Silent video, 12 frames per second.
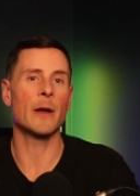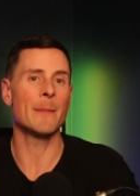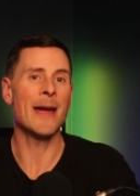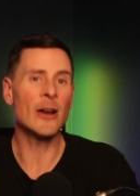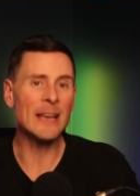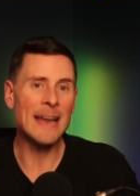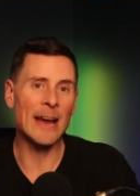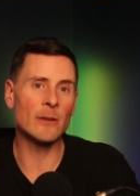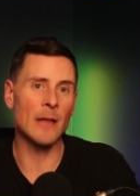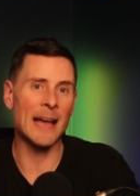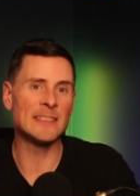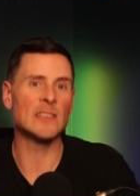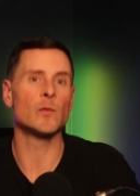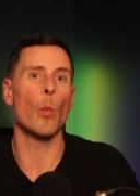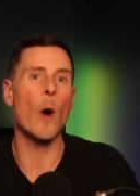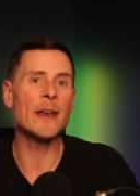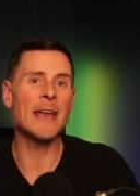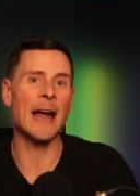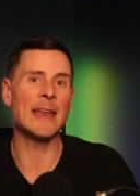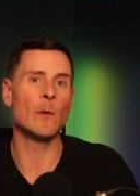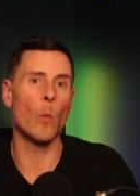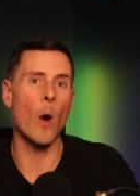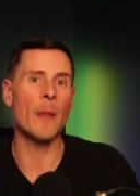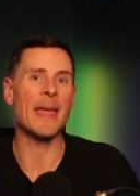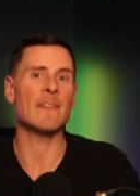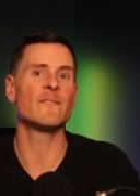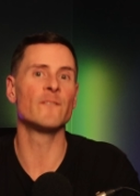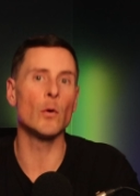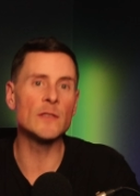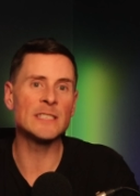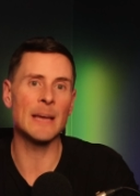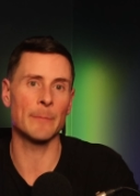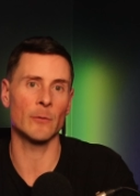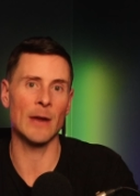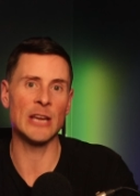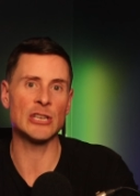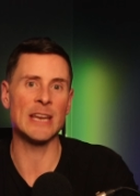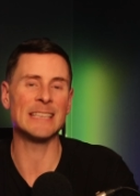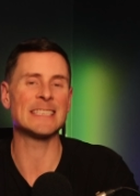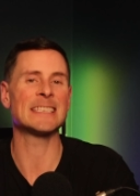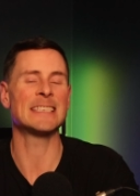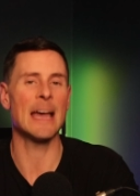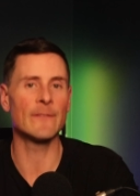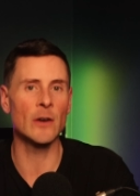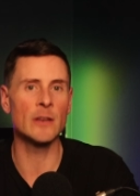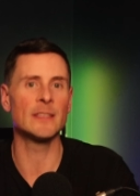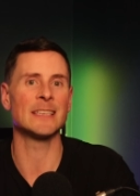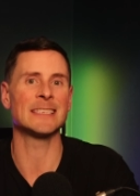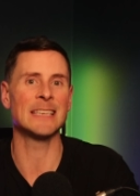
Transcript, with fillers: But American Airlines is 191, that full separation, it severed the